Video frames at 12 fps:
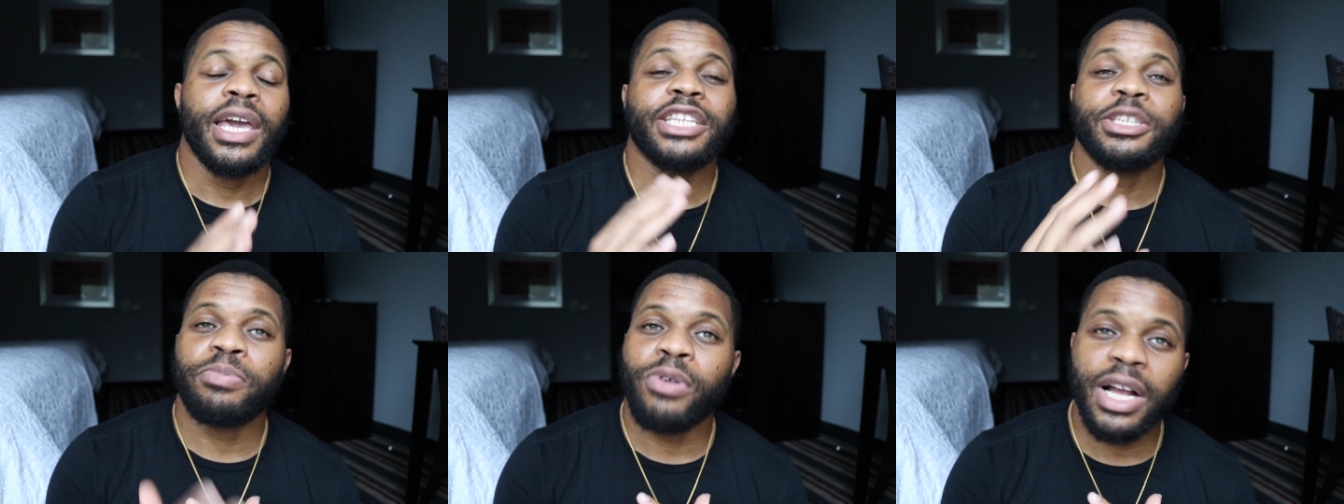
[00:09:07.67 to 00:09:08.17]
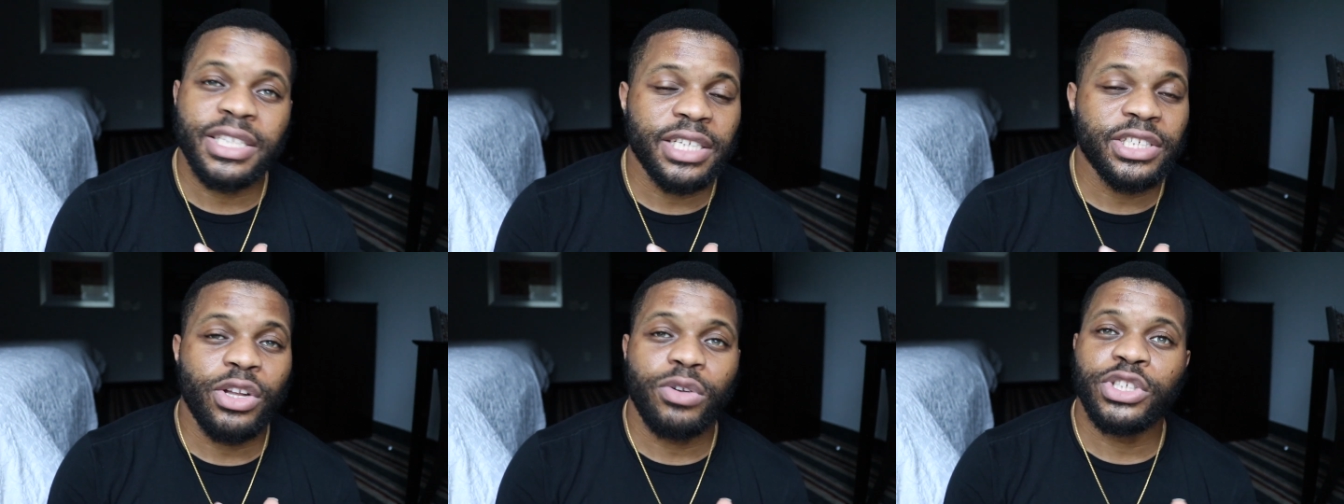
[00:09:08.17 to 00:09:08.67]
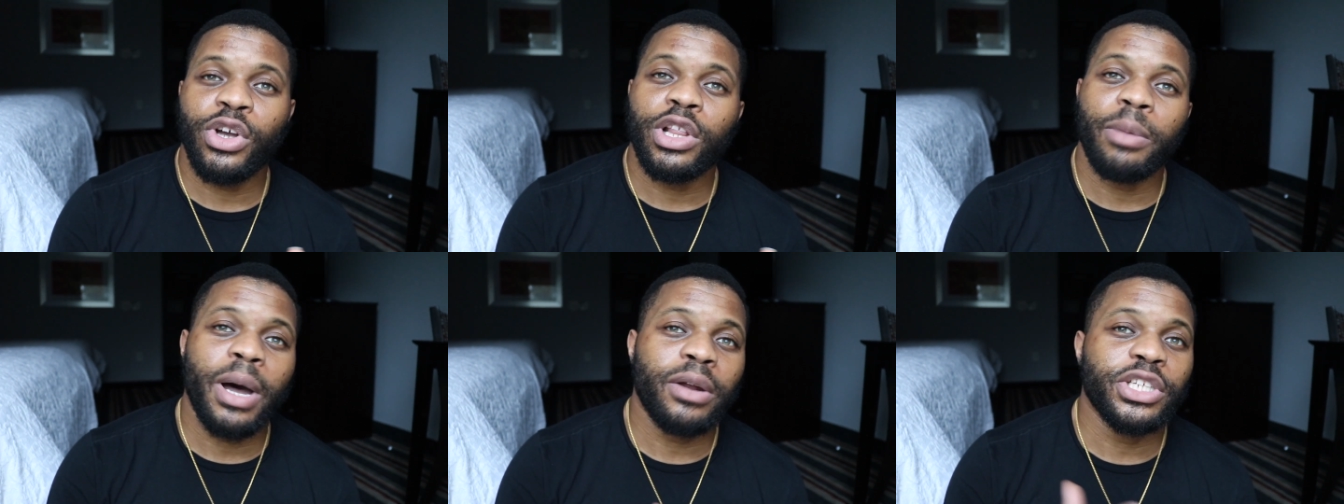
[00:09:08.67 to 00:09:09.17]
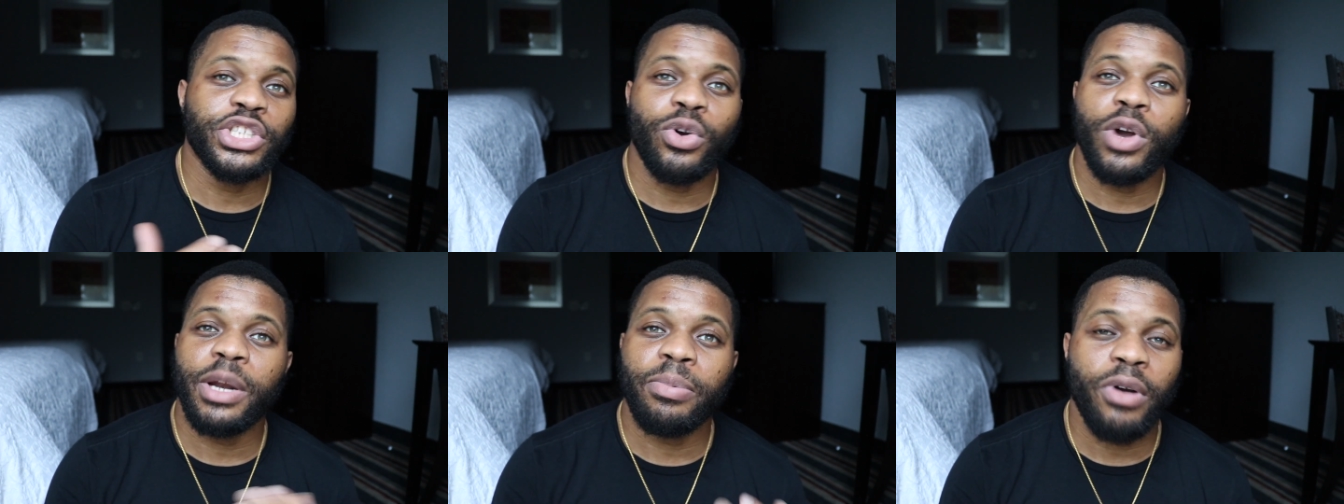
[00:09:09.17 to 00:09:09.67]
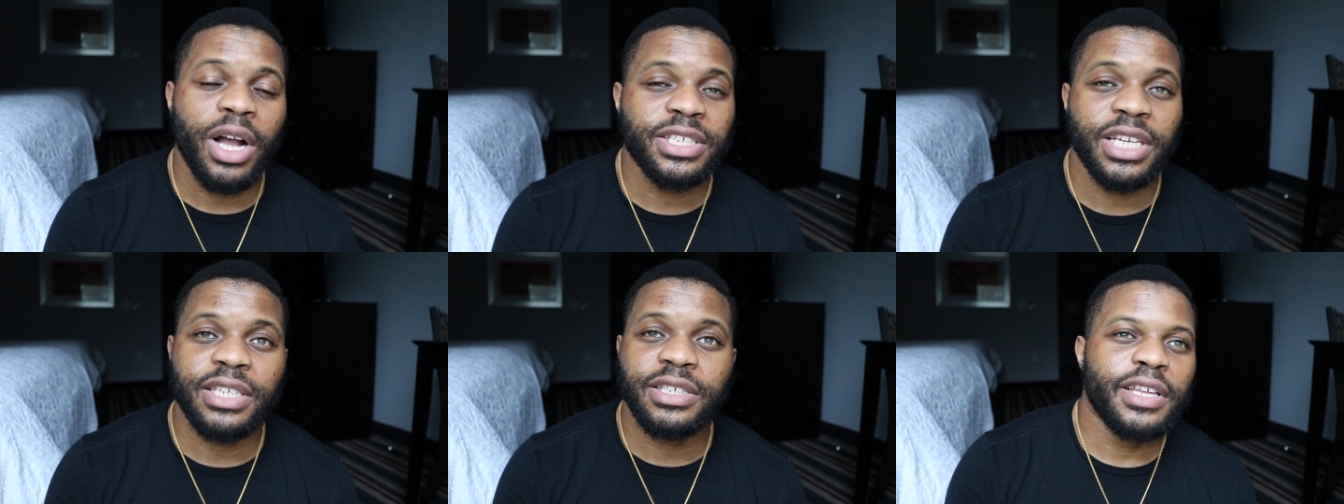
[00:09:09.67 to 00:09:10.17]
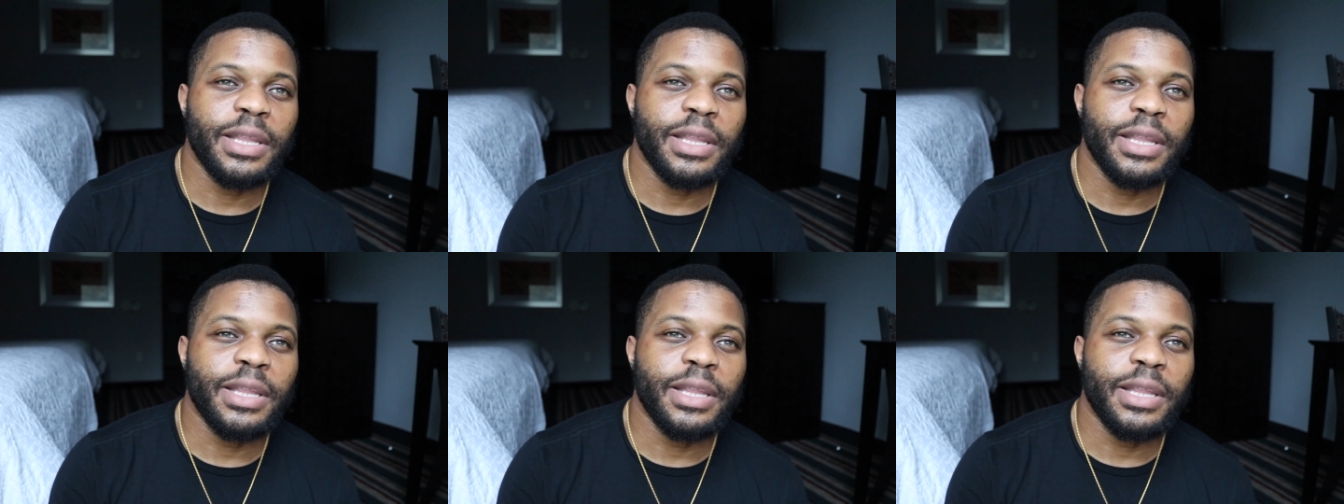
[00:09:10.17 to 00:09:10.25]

It's a process though. It's all about enjoying the process.